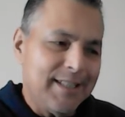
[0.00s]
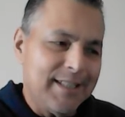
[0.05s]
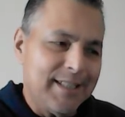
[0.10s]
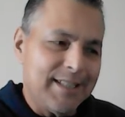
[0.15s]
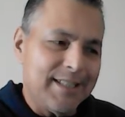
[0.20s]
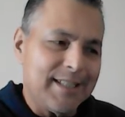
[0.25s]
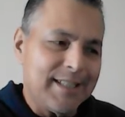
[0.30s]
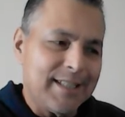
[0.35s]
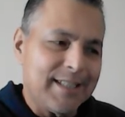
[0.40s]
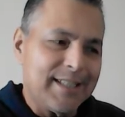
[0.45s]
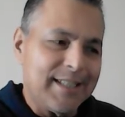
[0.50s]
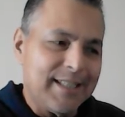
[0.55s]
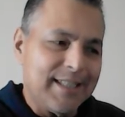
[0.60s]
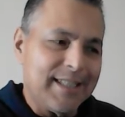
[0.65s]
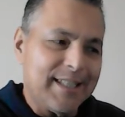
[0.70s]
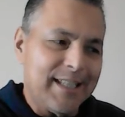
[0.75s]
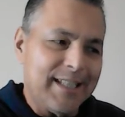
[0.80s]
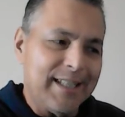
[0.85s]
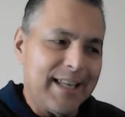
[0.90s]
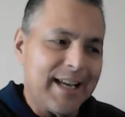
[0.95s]
this is
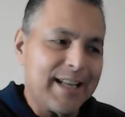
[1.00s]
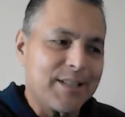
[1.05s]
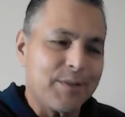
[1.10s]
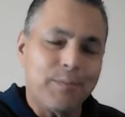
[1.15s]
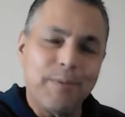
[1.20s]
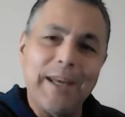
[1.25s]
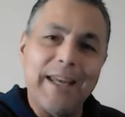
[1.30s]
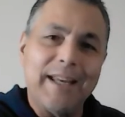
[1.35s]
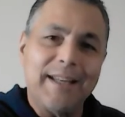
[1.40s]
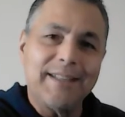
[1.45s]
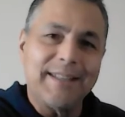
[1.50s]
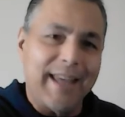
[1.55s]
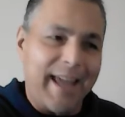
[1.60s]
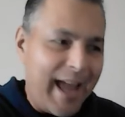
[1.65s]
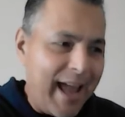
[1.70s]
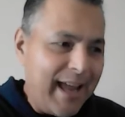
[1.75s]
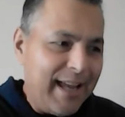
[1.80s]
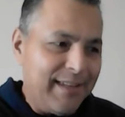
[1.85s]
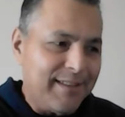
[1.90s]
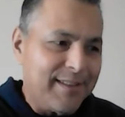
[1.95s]
the next week, the
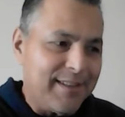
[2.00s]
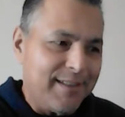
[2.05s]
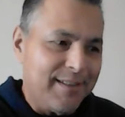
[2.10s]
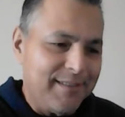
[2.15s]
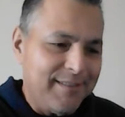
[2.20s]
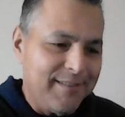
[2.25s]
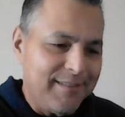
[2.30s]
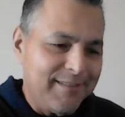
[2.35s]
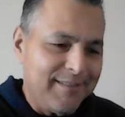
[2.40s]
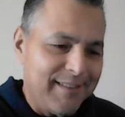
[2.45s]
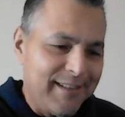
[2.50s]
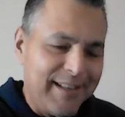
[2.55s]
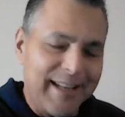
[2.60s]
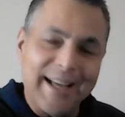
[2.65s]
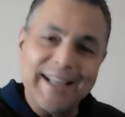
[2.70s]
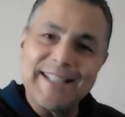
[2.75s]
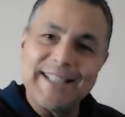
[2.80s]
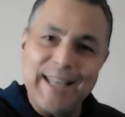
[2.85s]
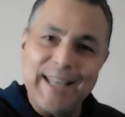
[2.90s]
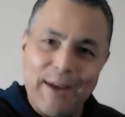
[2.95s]
eighth, the
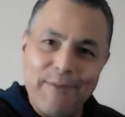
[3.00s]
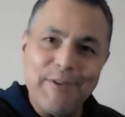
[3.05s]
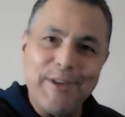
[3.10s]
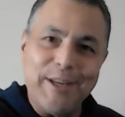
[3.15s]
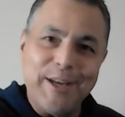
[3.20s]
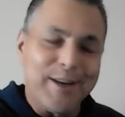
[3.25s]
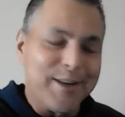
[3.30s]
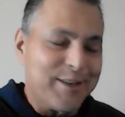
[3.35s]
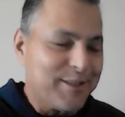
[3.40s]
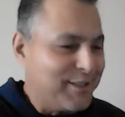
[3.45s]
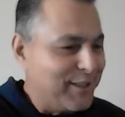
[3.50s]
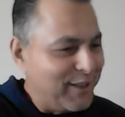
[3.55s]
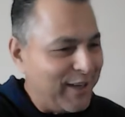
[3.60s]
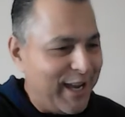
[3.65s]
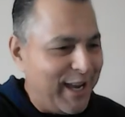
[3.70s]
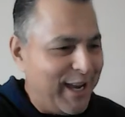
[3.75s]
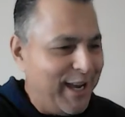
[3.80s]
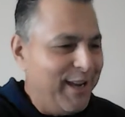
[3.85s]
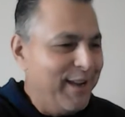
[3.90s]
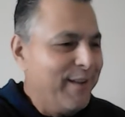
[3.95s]
next seven years,
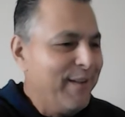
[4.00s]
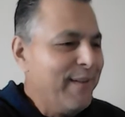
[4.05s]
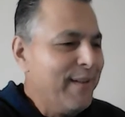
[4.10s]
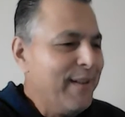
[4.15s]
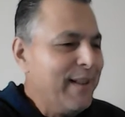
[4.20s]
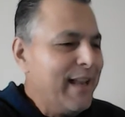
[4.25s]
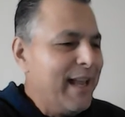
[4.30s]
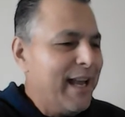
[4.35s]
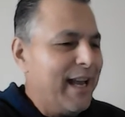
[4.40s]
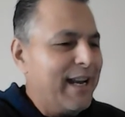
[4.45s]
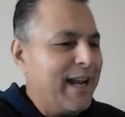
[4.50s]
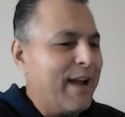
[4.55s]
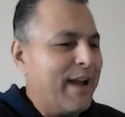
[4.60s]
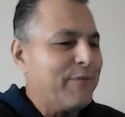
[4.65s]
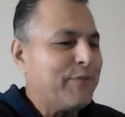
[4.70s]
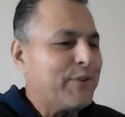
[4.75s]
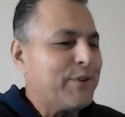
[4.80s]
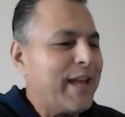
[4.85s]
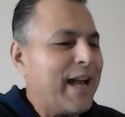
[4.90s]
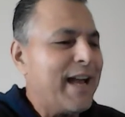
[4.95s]
okay? And
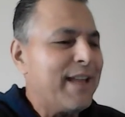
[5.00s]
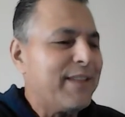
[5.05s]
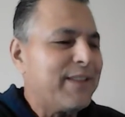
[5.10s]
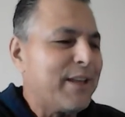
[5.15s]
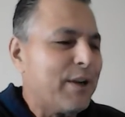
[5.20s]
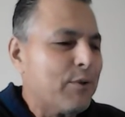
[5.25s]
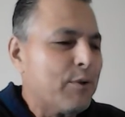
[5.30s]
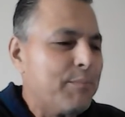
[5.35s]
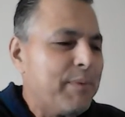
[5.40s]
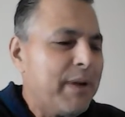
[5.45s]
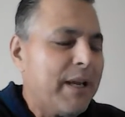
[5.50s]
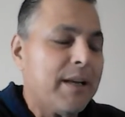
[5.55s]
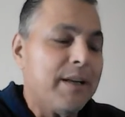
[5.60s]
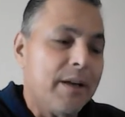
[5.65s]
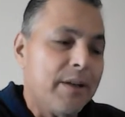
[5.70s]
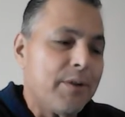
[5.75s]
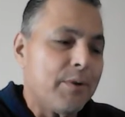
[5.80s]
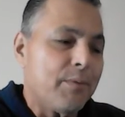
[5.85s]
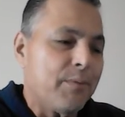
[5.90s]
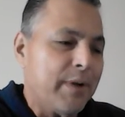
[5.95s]
after that, there will be
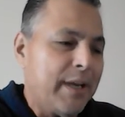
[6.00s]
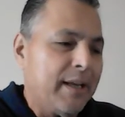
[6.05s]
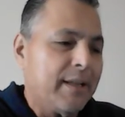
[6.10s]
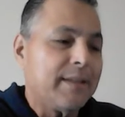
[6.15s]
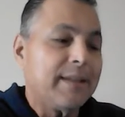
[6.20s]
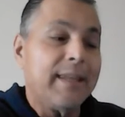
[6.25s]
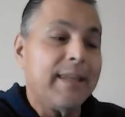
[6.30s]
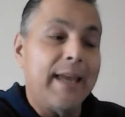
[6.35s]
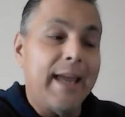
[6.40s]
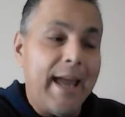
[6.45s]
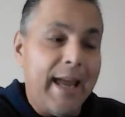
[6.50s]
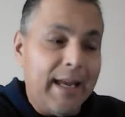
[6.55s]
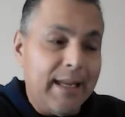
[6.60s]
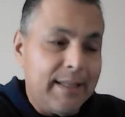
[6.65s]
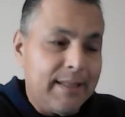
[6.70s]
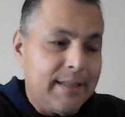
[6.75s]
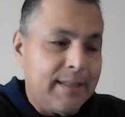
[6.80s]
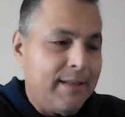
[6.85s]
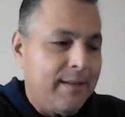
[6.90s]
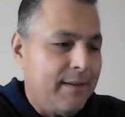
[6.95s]
another week, the
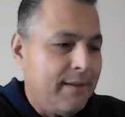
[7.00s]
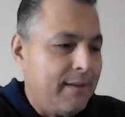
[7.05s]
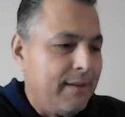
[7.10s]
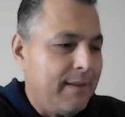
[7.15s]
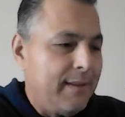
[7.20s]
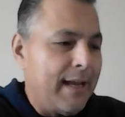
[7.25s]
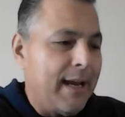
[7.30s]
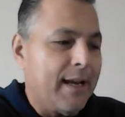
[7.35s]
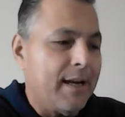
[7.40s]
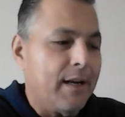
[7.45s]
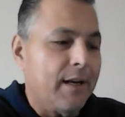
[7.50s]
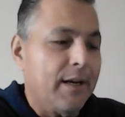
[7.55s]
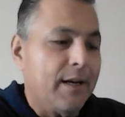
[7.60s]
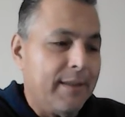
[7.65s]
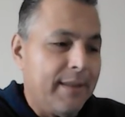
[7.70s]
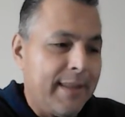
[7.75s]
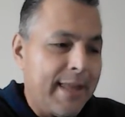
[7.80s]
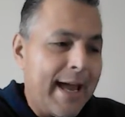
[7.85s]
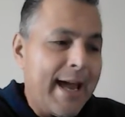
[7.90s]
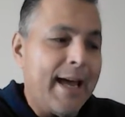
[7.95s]
eighth, that
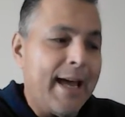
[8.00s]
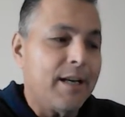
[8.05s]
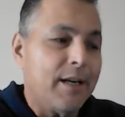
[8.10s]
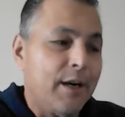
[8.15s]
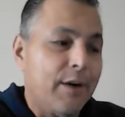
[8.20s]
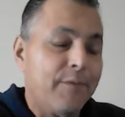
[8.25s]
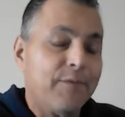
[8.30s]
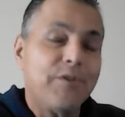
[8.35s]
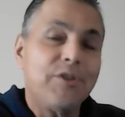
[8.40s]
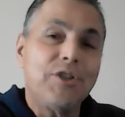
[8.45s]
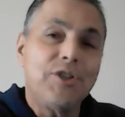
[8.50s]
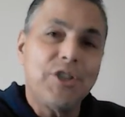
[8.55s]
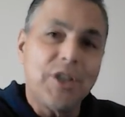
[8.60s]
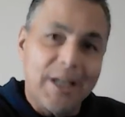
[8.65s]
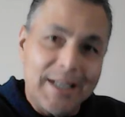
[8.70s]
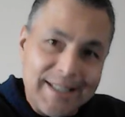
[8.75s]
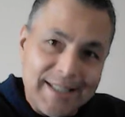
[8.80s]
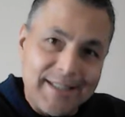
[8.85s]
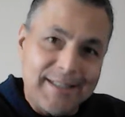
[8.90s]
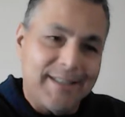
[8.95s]
that of
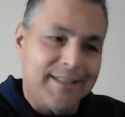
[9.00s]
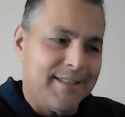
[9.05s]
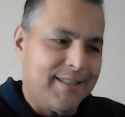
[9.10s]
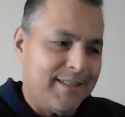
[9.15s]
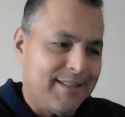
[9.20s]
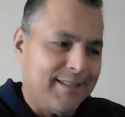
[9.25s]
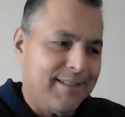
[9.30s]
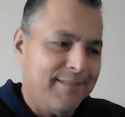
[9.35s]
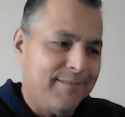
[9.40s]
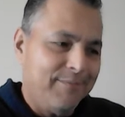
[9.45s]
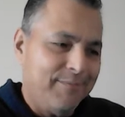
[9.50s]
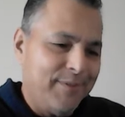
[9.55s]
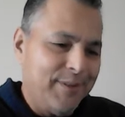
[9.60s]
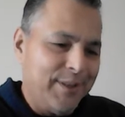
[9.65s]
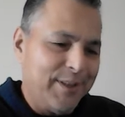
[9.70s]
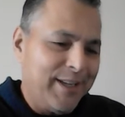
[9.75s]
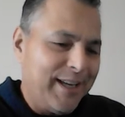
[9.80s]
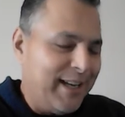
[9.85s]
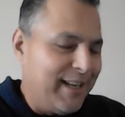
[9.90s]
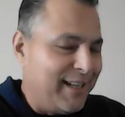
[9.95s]
justice.
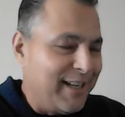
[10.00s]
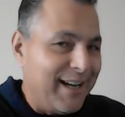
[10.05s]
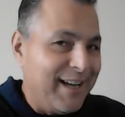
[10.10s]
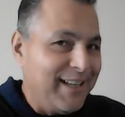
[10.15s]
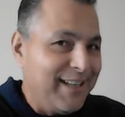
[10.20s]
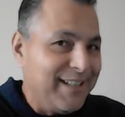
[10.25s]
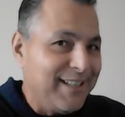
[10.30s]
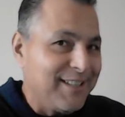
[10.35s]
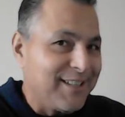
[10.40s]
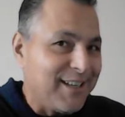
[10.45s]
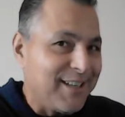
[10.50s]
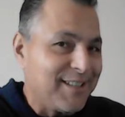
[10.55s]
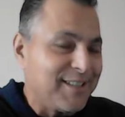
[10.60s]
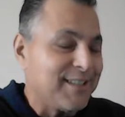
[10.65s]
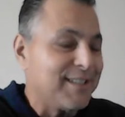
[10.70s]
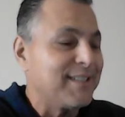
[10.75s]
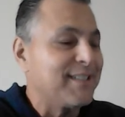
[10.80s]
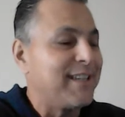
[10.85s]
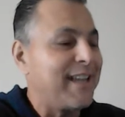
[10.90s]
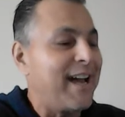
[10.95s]
Okay, not
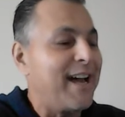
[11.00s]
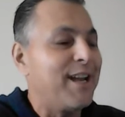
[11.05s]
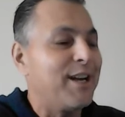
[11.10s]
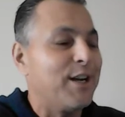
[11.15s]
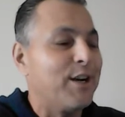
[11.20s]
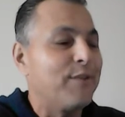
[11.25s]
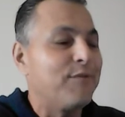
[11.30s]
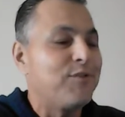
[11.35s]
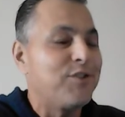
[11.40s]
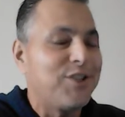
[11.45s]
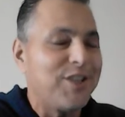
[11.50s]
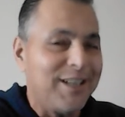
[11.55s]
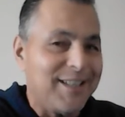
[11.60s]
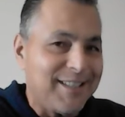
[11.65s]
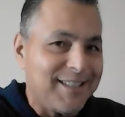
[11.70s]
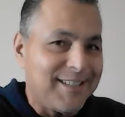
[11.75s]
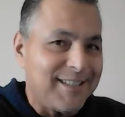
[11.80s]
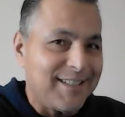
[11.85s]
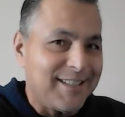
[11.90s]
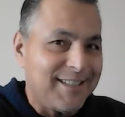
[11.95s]
injustice, that of
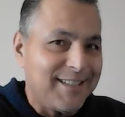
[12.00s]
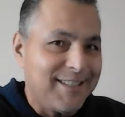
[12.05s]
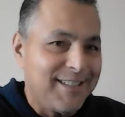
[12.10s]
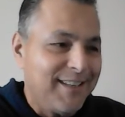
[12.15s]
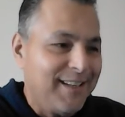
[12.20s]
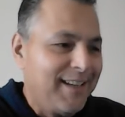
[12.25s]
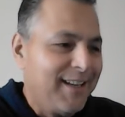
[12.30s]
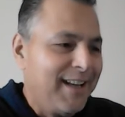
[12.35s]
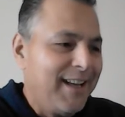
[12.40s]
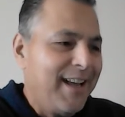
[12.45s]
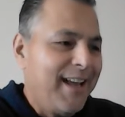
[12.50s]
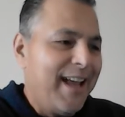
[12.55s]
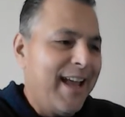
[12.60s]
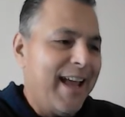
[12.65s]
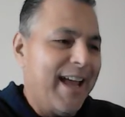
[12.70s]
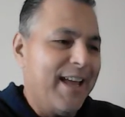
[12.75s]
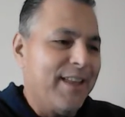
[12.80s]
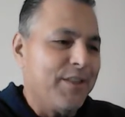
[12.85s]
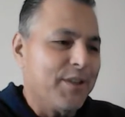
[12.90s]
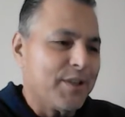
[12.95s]
justice.
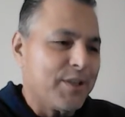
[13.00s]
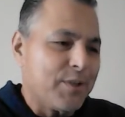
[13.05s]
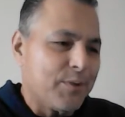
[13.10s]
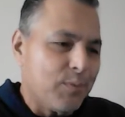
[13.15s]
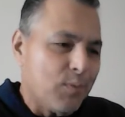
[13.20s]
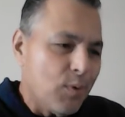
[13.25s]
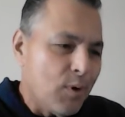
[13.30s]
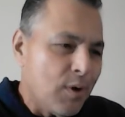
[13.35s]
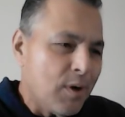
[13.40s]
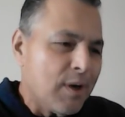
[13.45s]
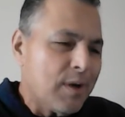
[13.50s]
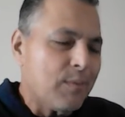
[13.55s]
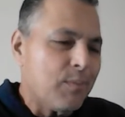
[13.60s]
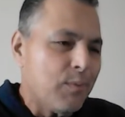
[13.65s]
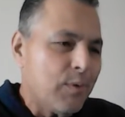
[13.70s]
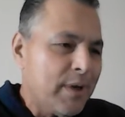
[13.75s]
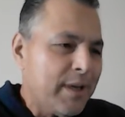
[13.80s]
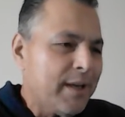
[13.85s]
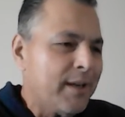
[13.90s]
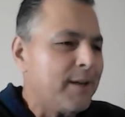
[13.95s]
And the sword
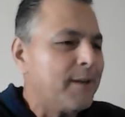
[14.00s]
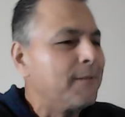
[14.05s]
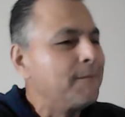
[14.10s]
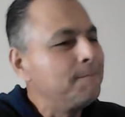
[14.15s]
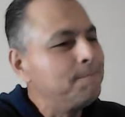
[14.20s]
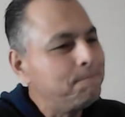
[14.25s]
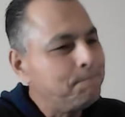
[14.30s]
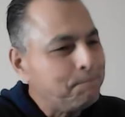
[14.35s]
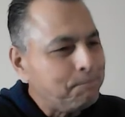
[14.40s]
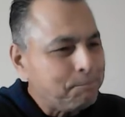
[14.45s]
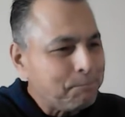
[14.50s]
will